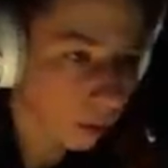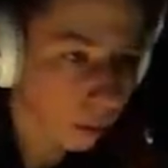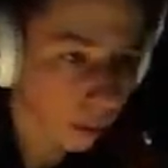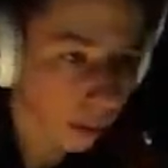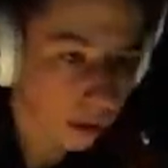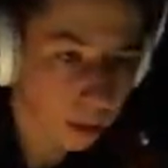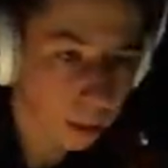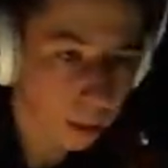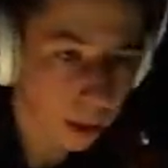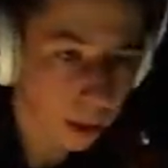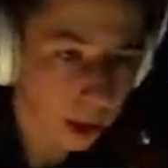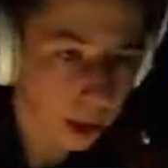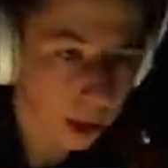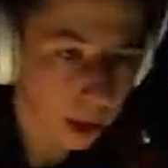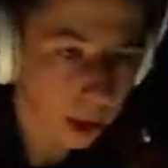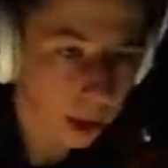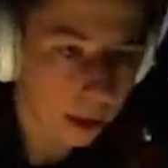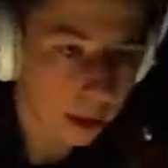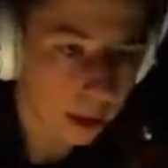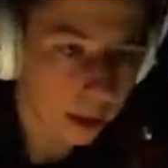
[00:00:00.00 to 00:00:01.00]
With
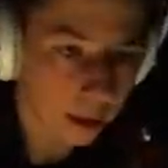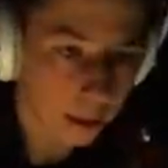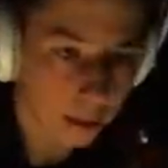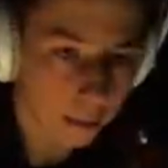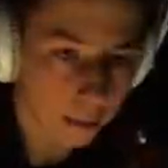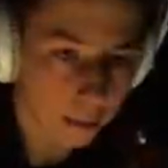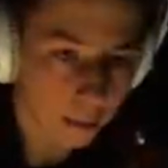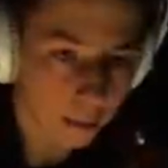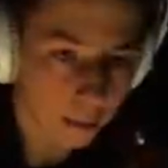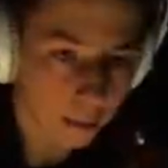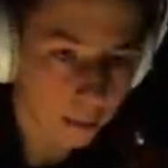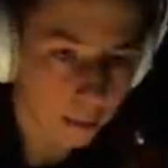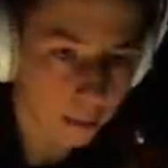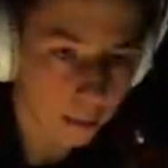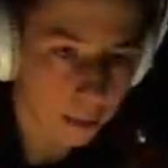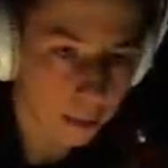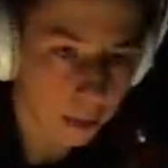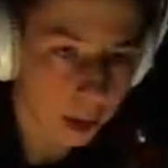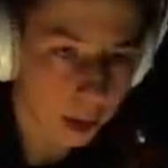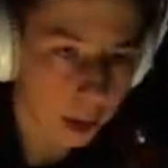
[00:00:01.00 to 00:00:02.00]
my...
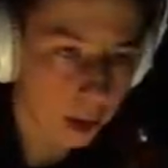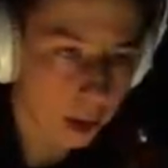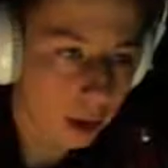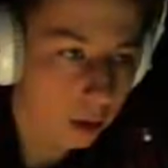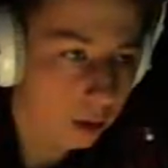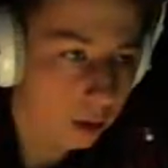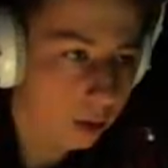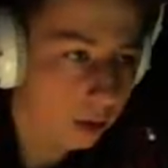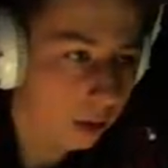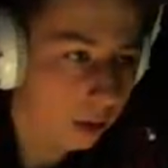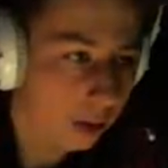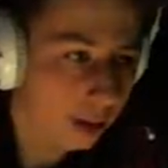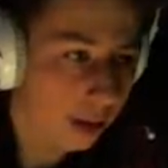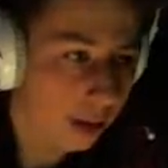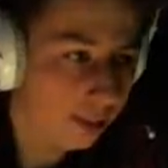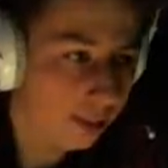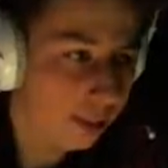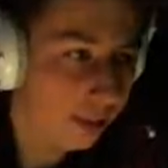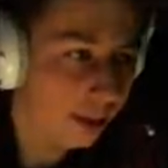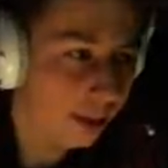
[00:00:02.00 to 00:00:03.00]
hello!
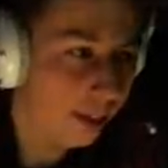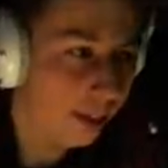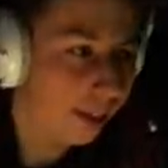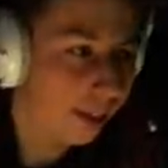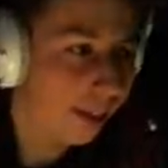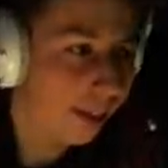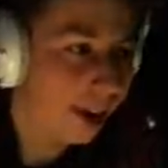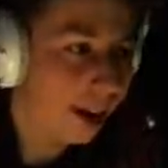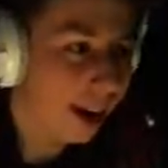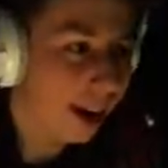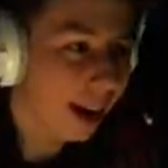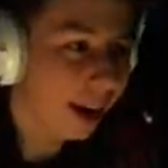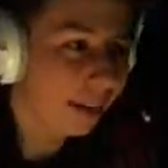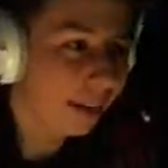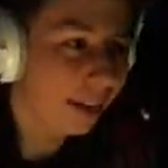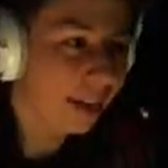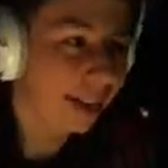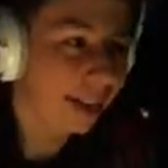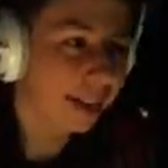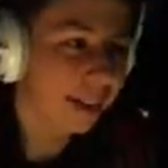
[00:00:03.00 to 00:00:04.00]
There we go! I
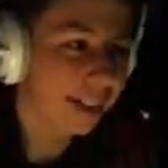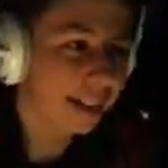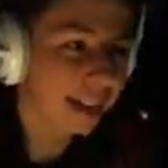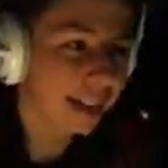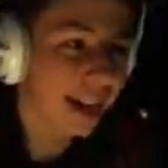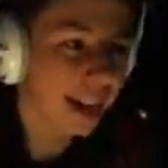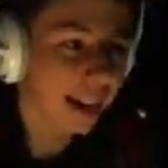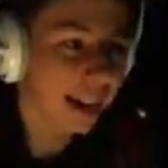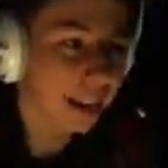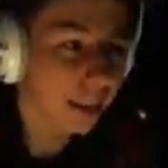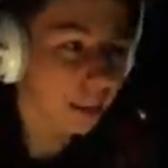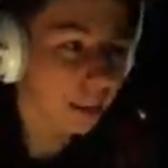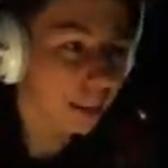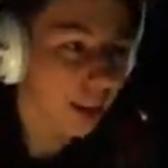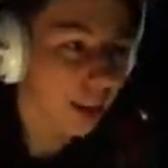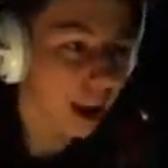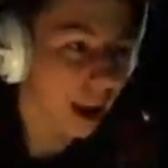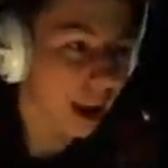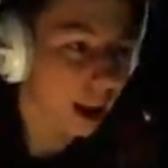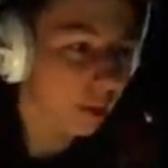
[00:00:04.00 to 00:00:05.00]
think I scared them
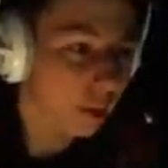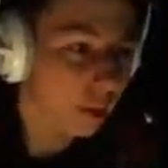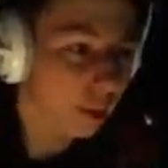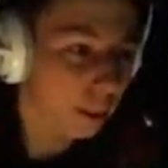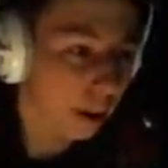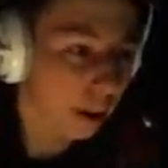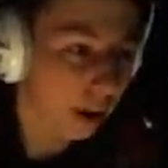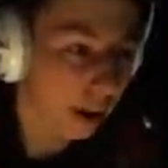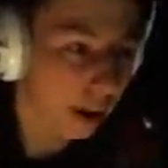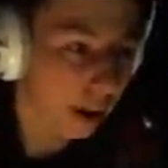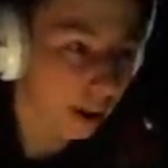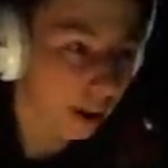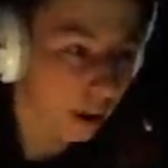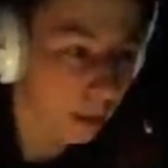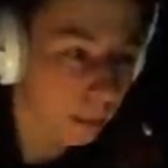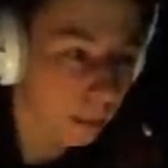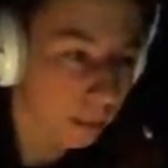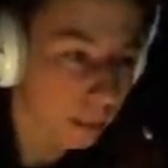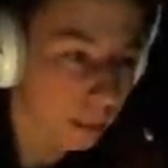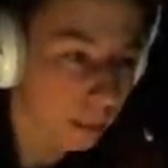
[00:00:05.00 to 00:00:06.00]
away with my
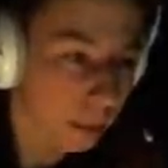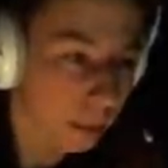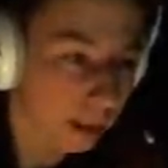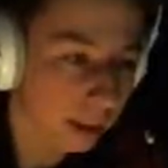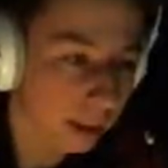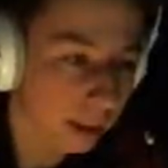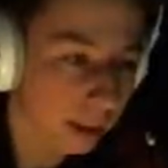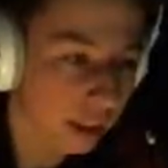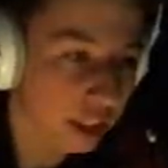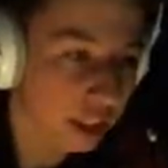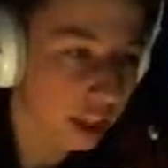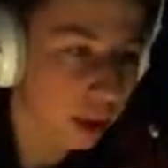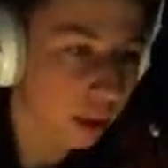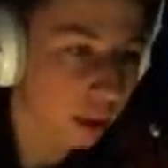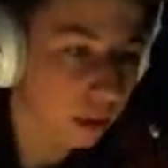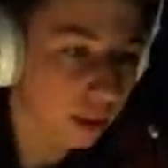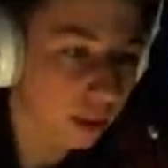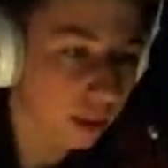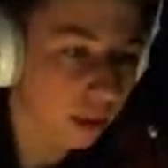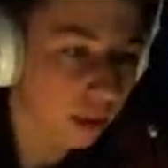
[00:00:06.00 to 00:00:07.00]
battle
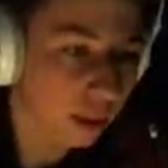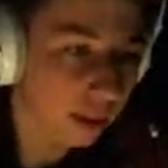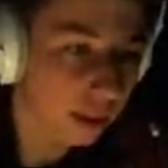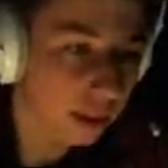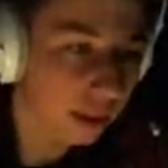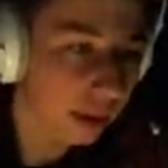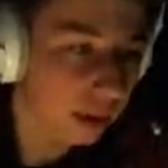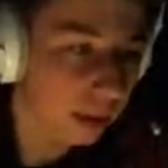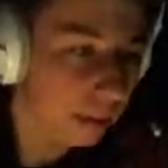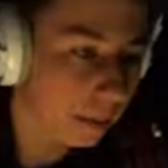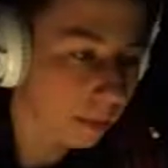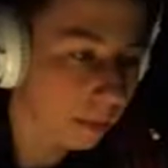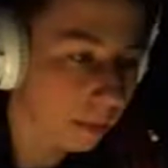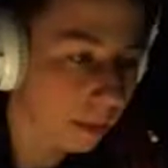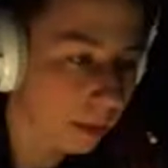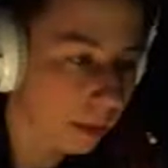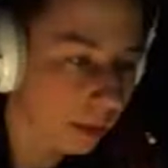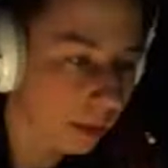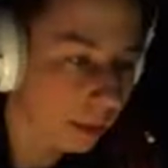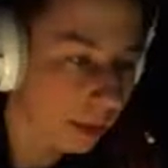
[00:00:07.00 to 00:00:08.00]
shout. Okay,
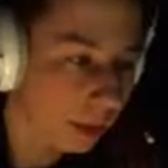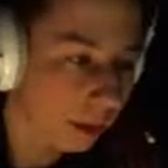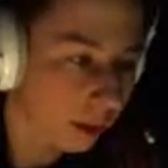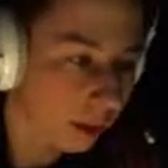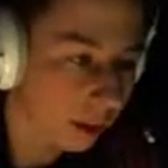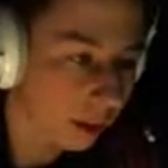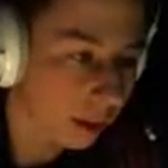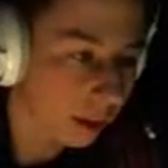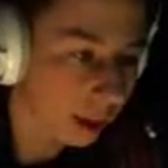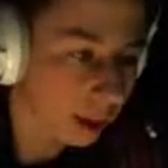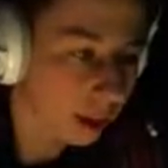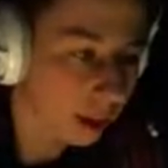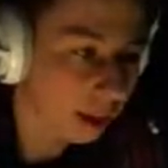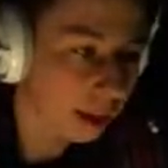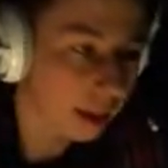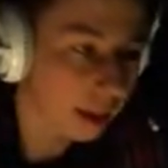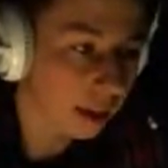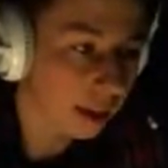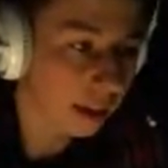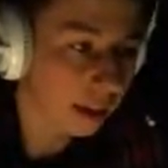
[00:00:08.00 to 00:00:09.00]
that's good.
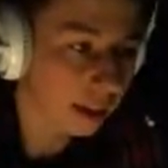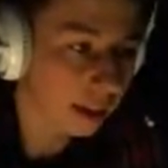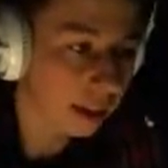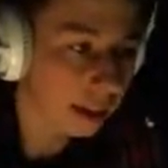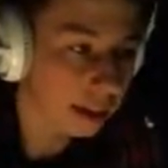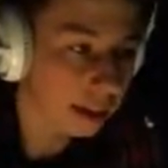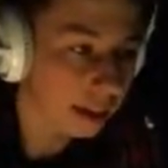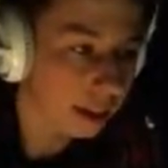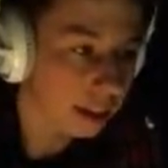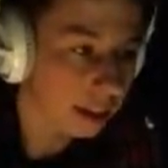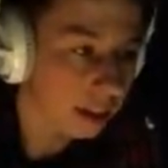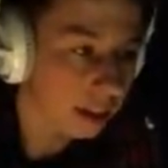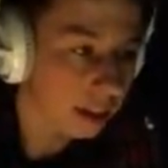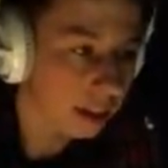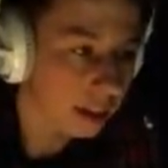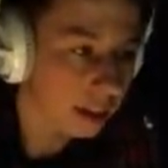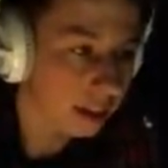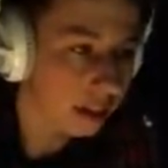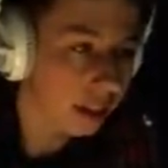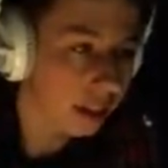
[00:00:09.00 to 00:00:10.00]
Then I didn't need
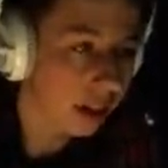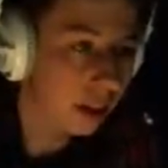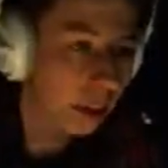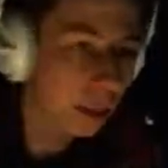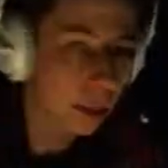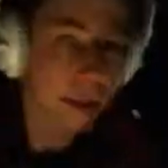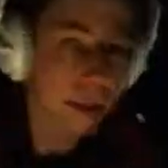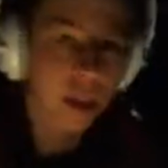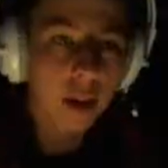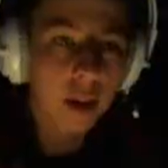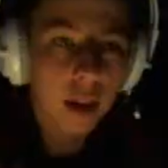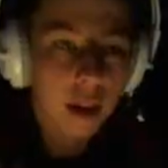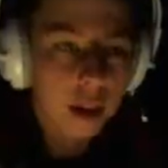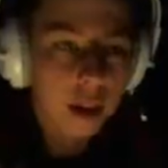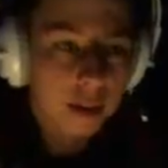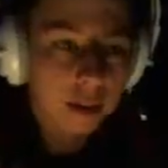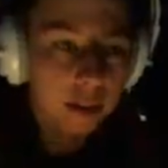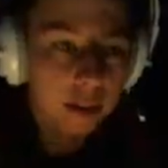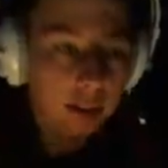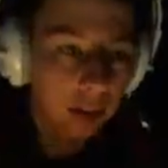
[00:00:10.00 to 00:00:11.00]
to call the
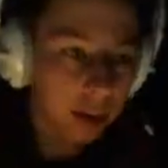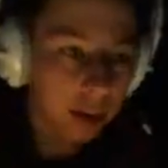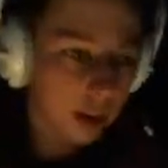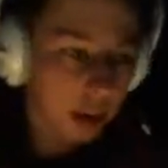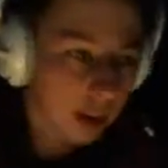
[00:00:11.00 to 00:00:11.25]
police.